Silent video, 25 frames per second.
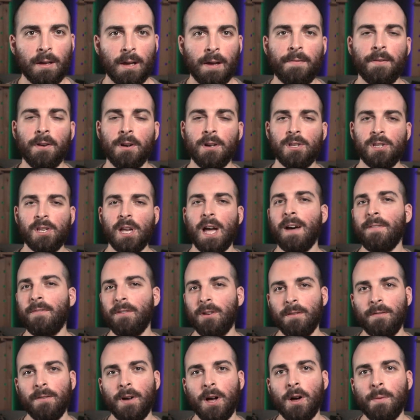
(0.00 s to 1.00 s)
If you're a
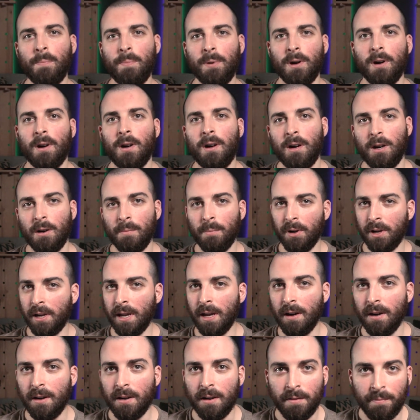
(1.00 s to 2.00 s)
software developer or
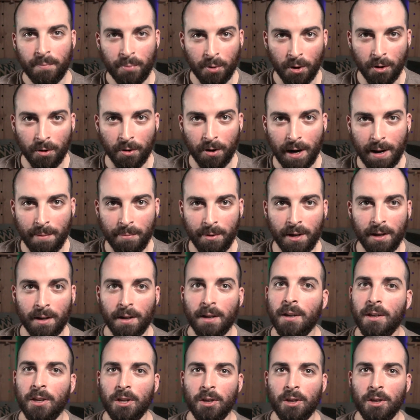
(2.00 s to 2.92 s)
beginner of programming,